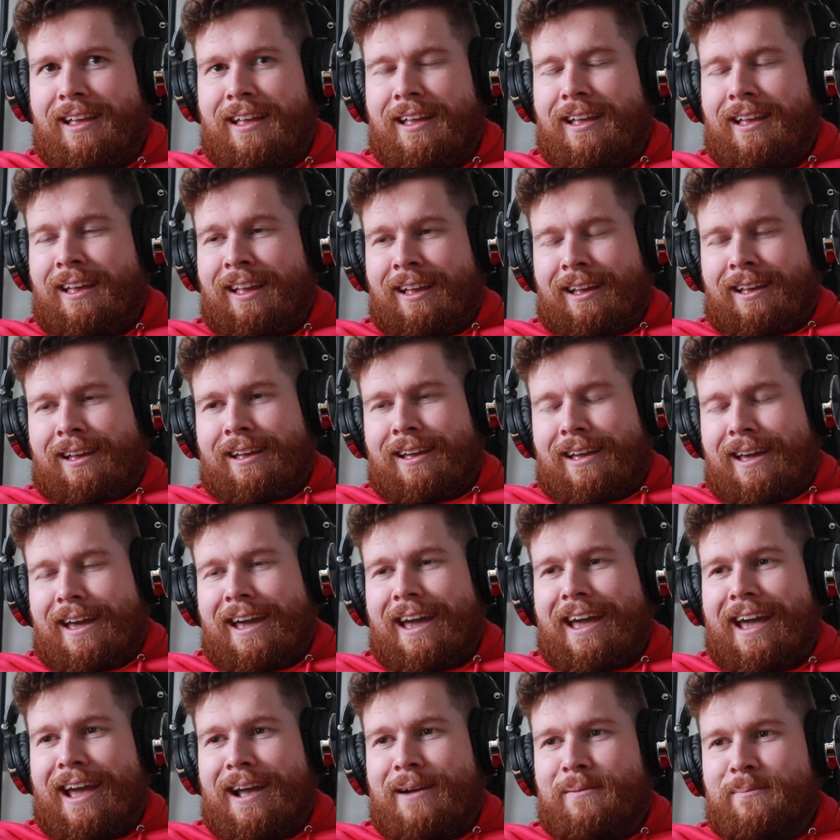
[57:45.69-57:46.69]
yeah.
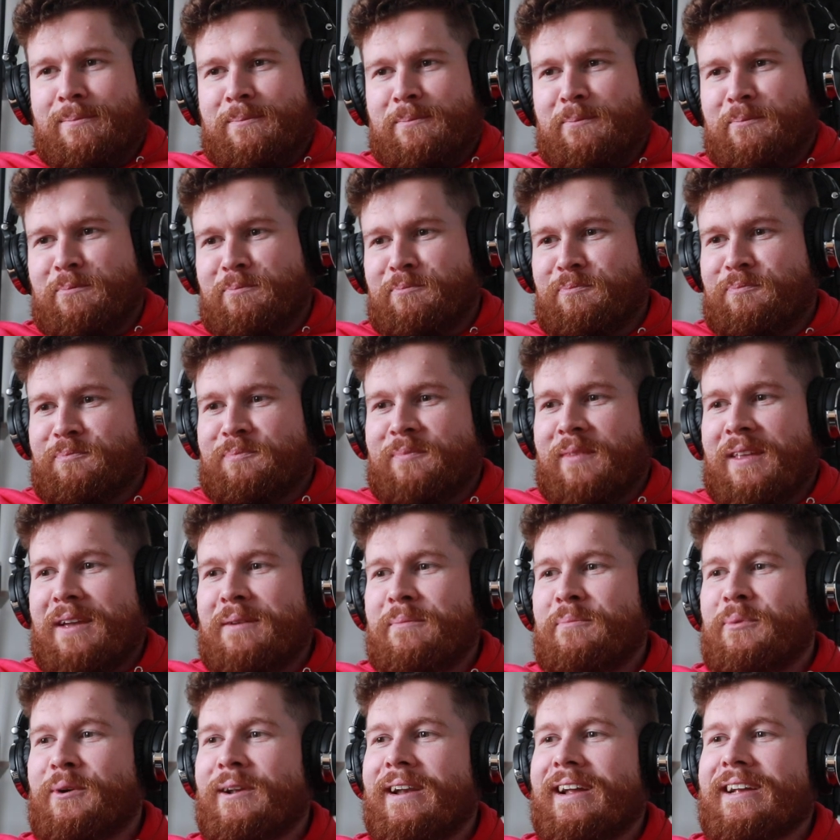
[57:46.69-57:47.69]
Um,
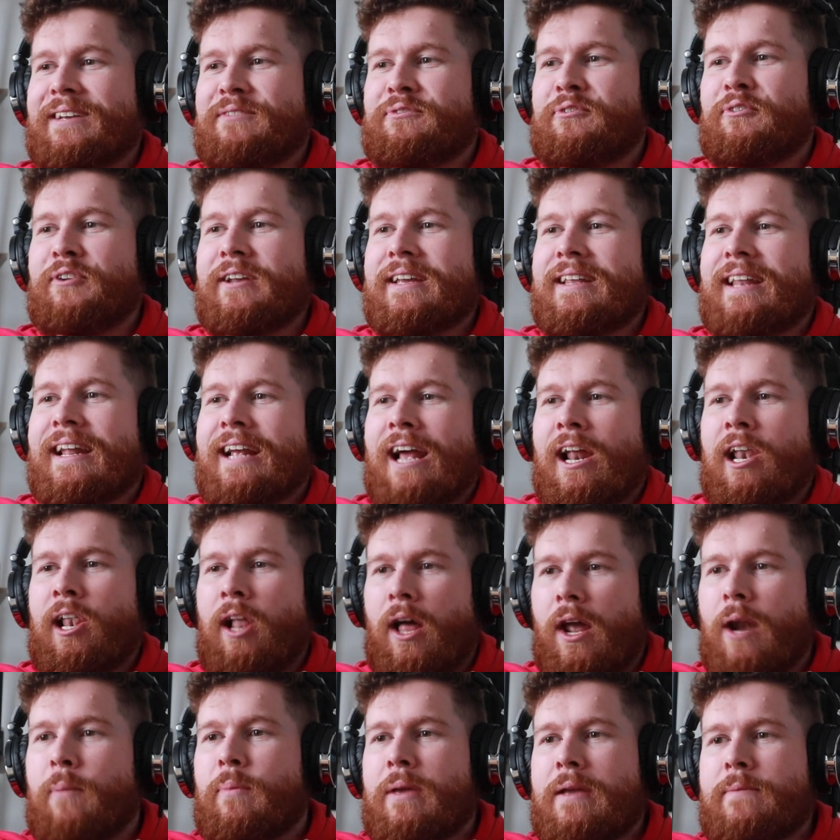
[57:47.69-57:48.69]
but like, it's funny, like a
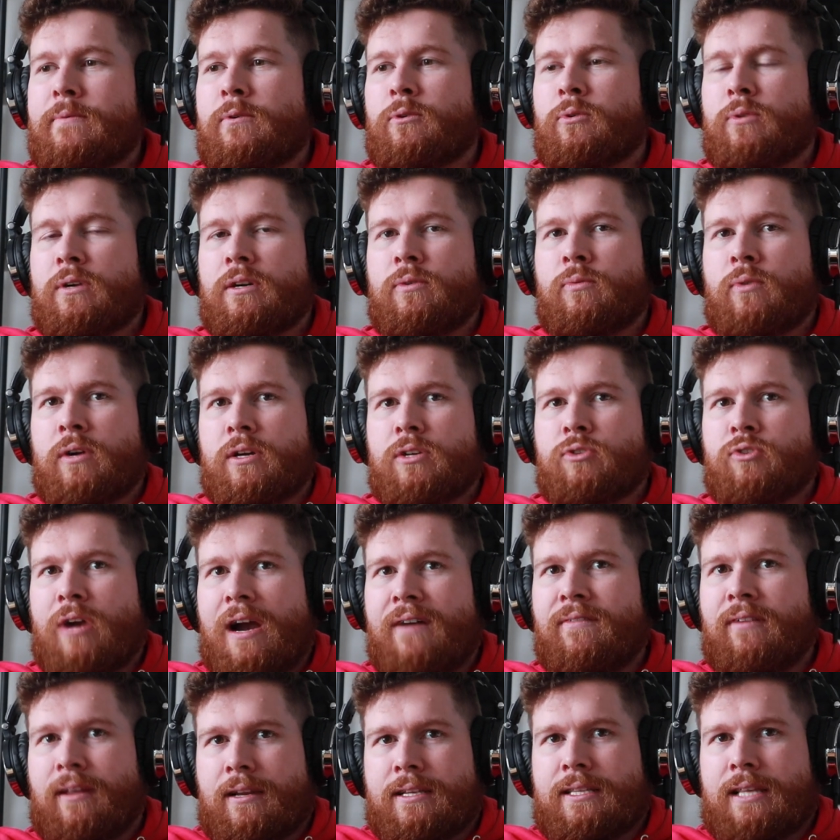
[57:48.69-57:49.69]
lot of people were, were
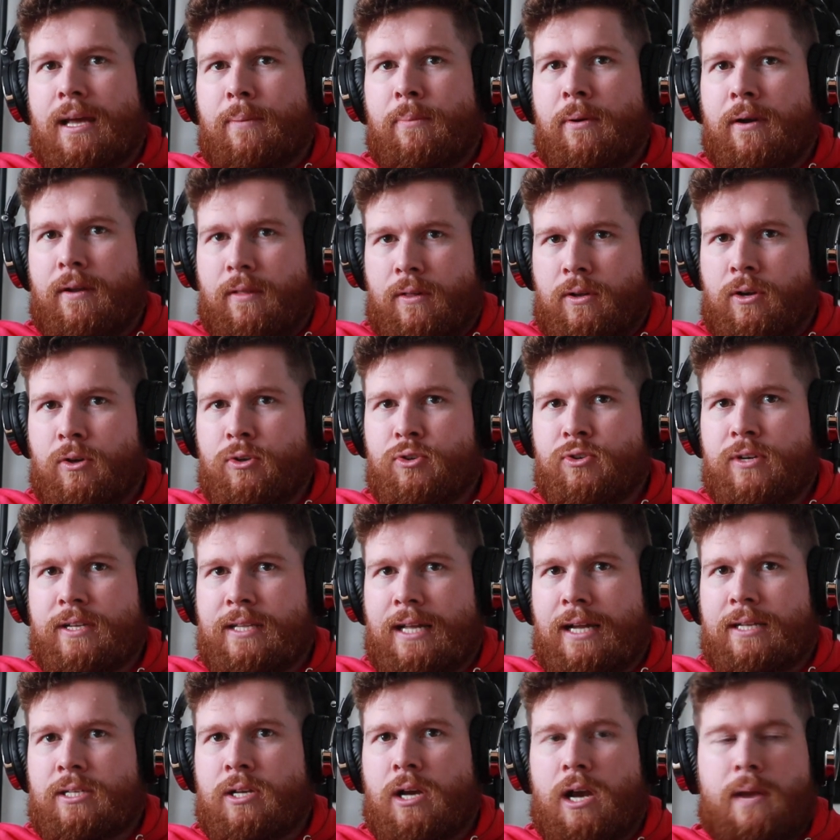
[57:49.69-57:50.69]
traveling to that part of the country at
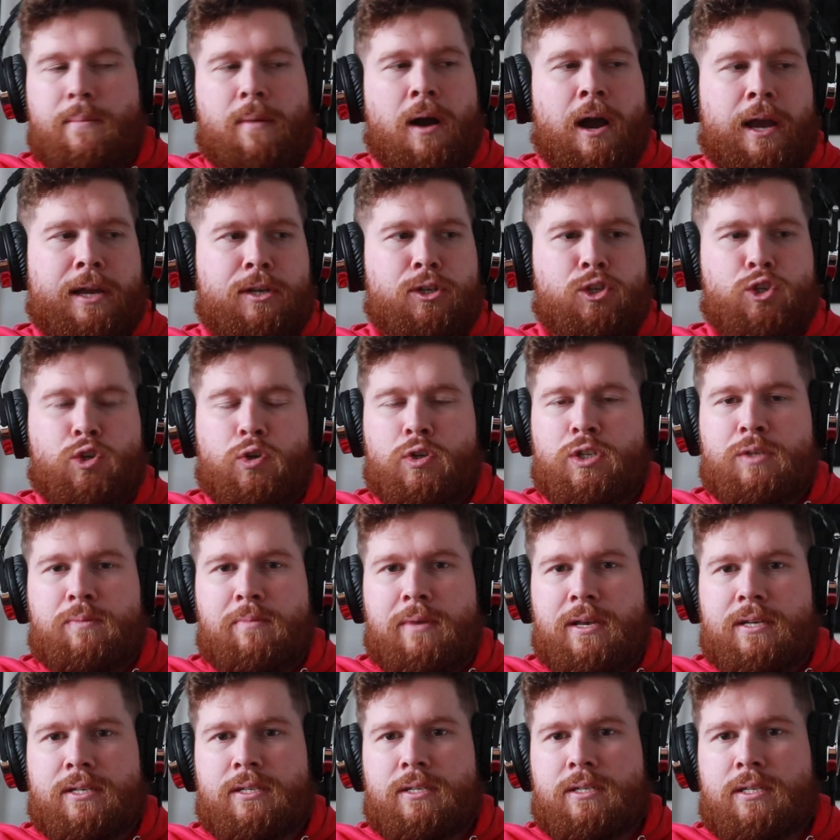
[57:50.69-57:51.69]
that time. I just
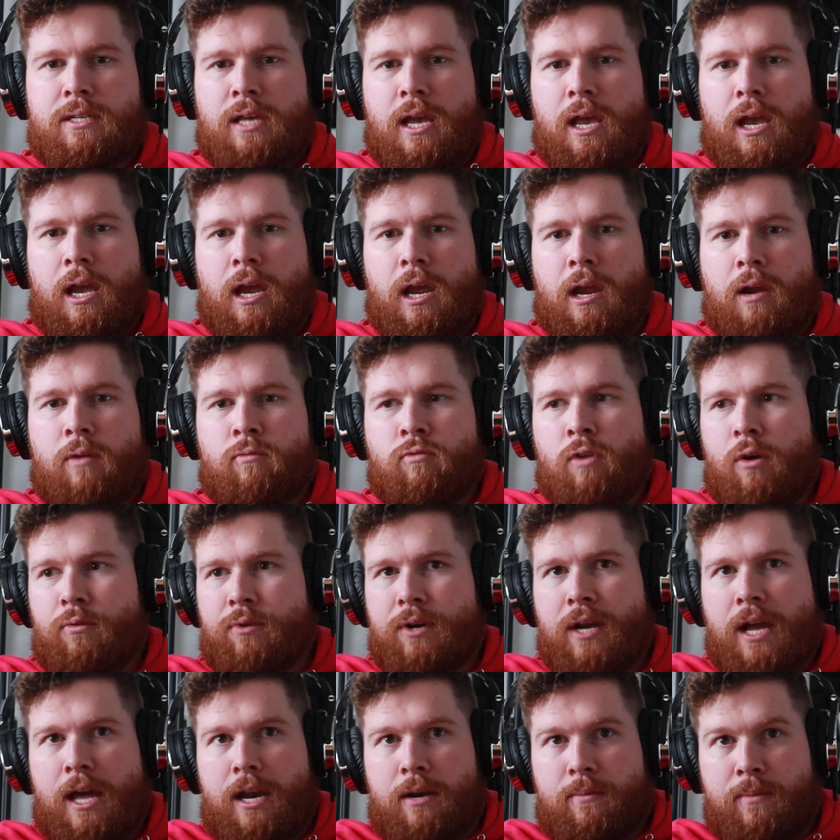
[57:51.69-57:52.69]
missed uh,
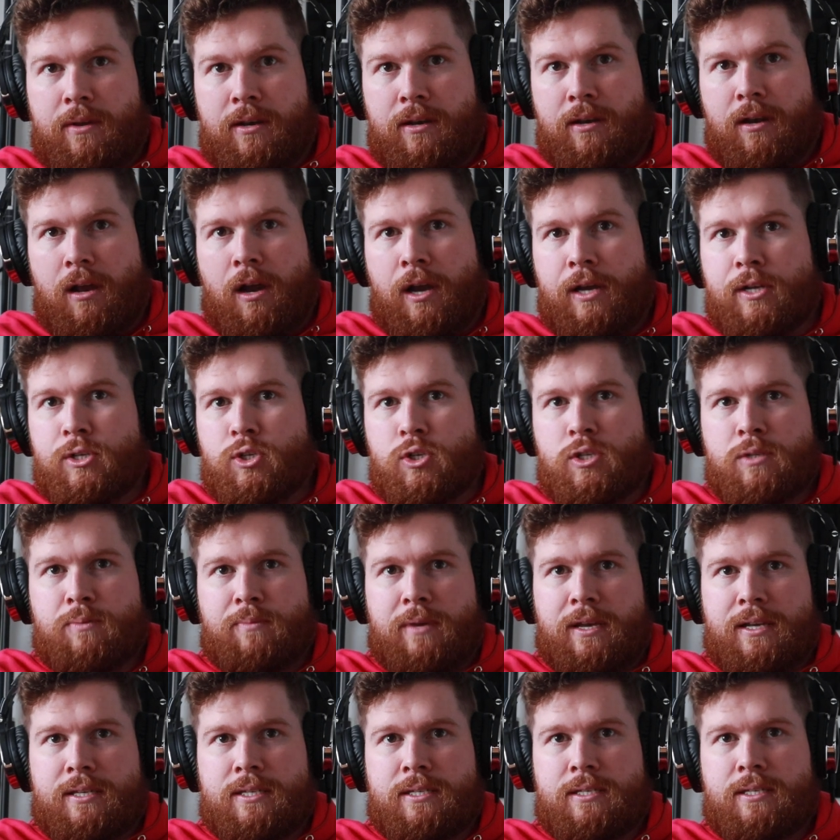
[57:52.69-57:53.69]
Ronan Hederman. I just
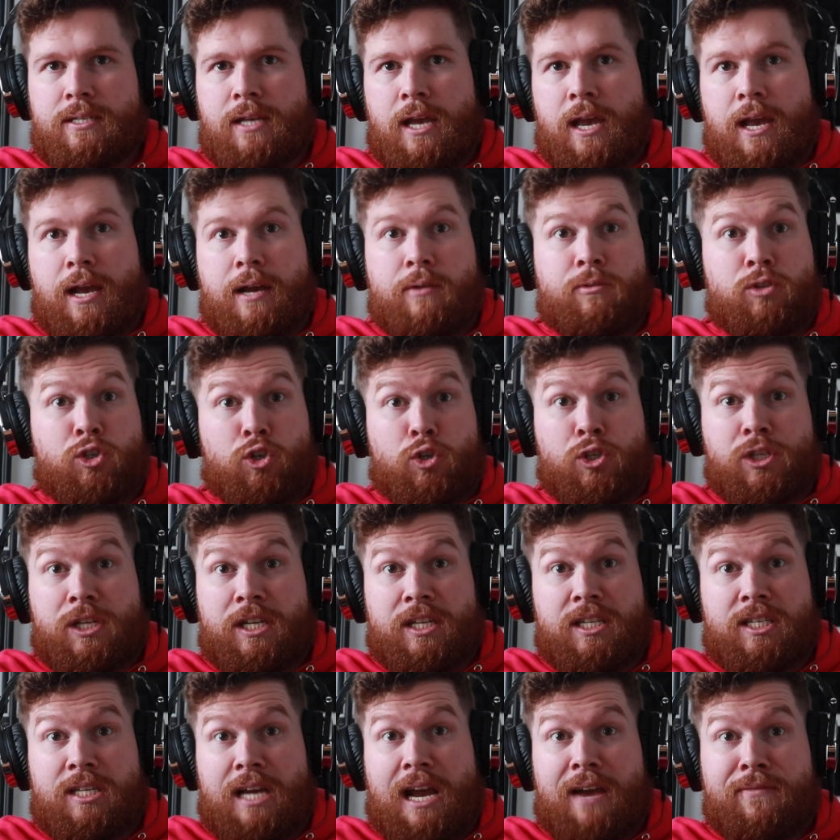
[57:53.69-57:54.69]
missed uh, Justine
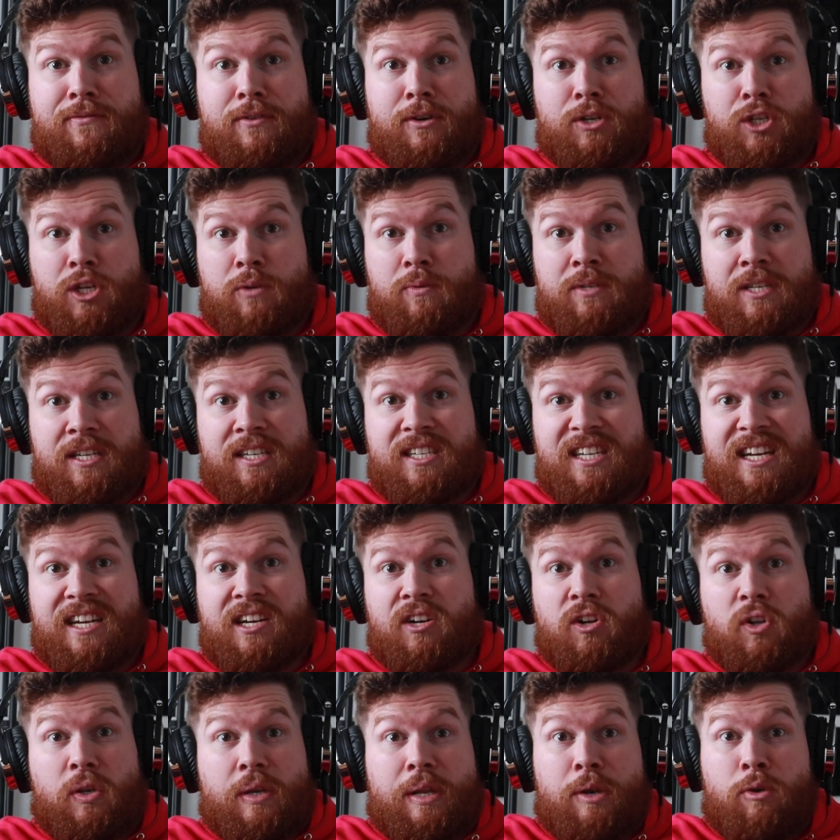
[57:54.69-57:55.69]
Stafford. She was in
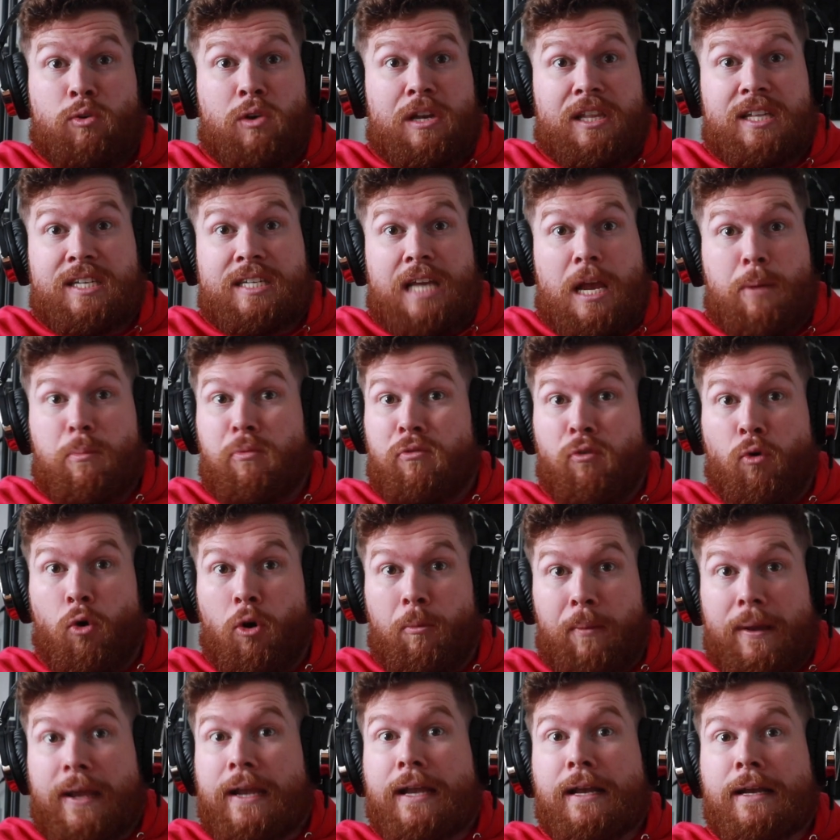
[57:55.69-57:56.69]
Dingle literally the day before
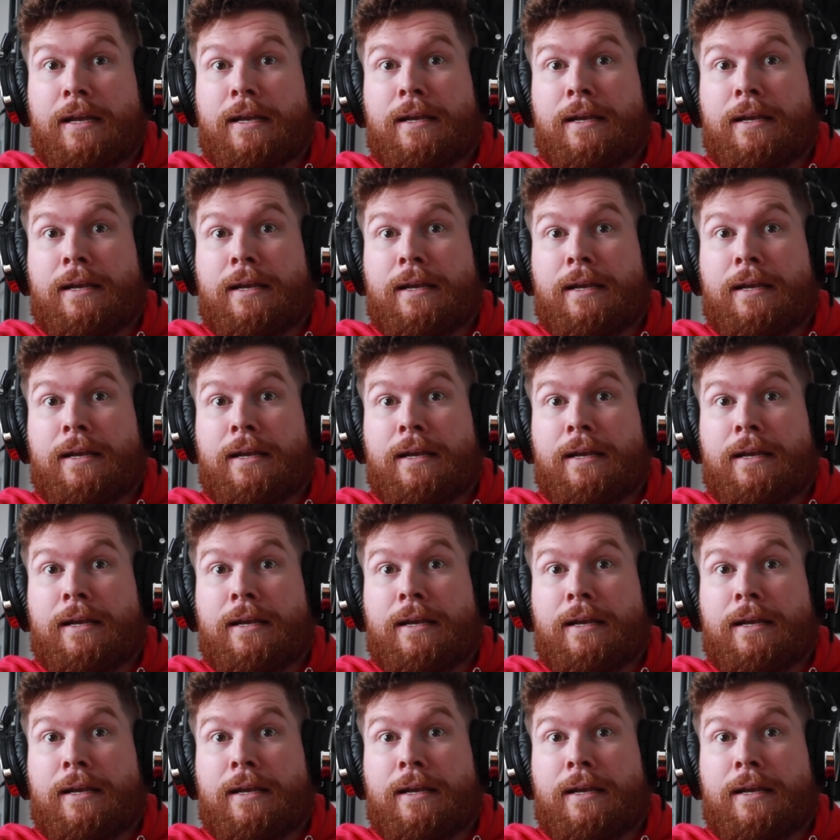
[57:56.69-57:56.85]
me.